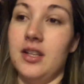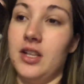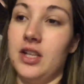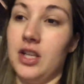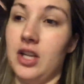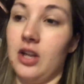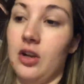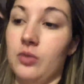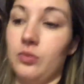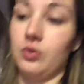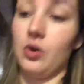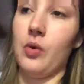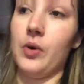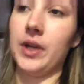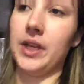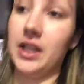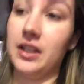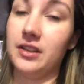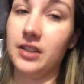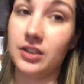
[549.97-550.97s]
you know,
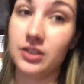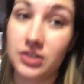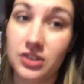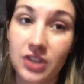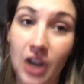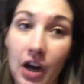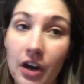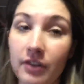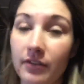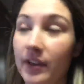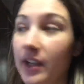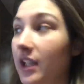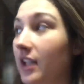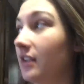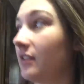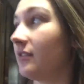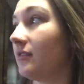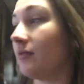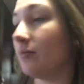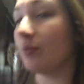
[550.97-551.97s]
going in there
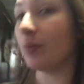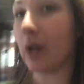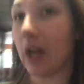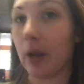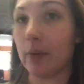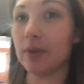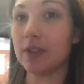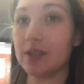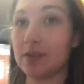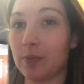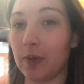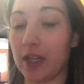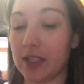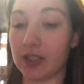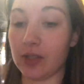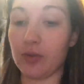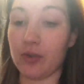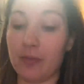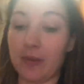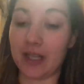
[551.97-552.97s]
starving. When I was
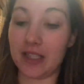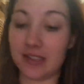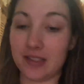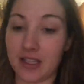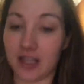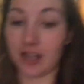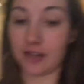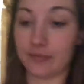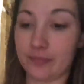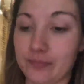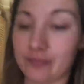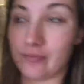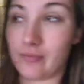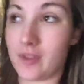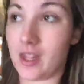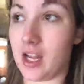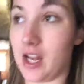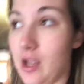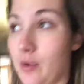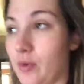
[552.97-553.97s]
pregnant with my son
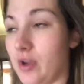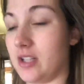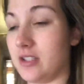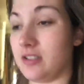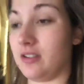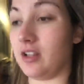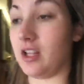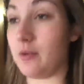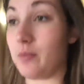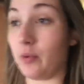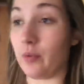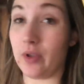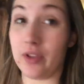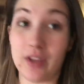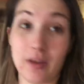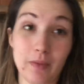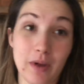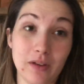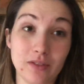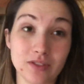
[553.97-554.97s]
and I went into labor
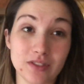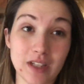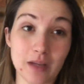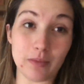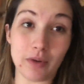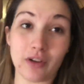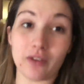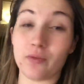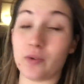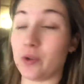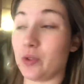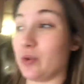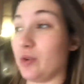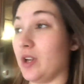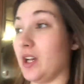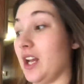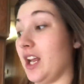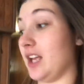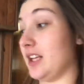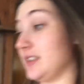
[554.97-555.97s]
with him, I was laboring for
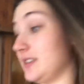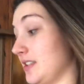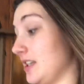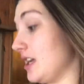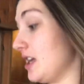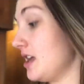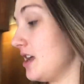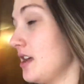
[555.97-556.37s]
3 days.